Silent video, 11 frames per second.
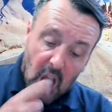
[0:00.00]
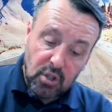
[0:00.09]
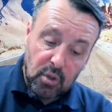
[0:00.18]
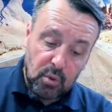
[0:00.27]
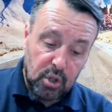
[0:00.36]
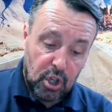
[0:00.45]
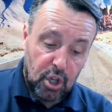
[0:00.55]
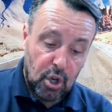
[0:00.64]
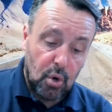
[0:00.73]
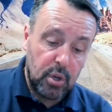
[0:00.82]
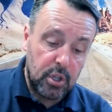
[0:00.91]
So
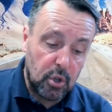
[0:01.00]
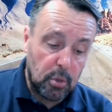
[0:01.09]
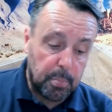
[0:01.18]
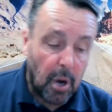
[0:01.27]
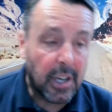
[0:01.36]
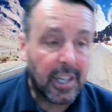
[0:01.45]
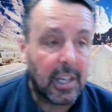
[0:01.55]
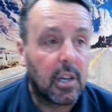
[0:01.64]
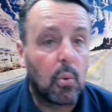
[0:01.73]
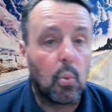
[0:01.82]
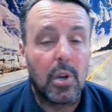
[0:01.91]
securing your bike
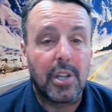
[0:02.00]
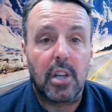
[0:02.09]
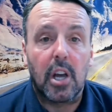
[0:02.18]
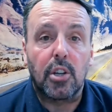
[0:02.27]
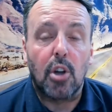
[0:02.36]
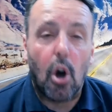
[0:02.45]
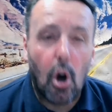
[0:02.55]
with an